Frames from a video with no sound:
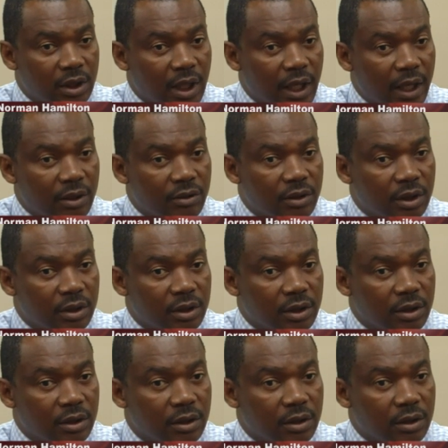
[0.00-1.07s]
I don't think
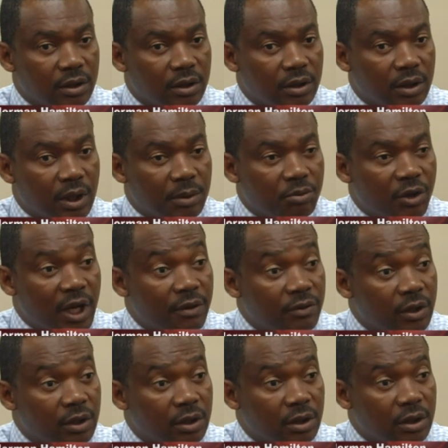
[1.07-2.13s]
that private
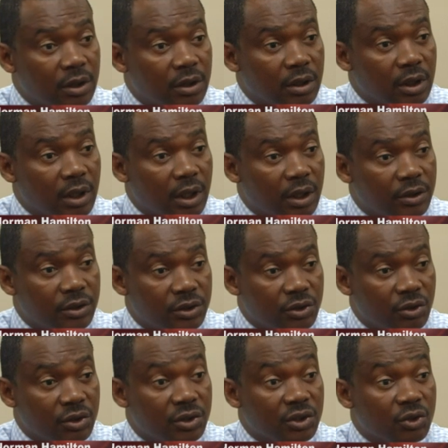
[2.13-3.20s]
health
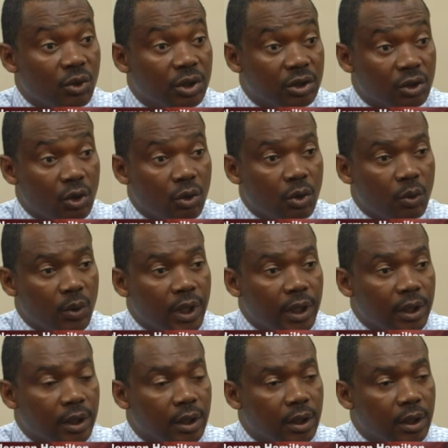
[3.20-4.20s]
insurance is going to go away,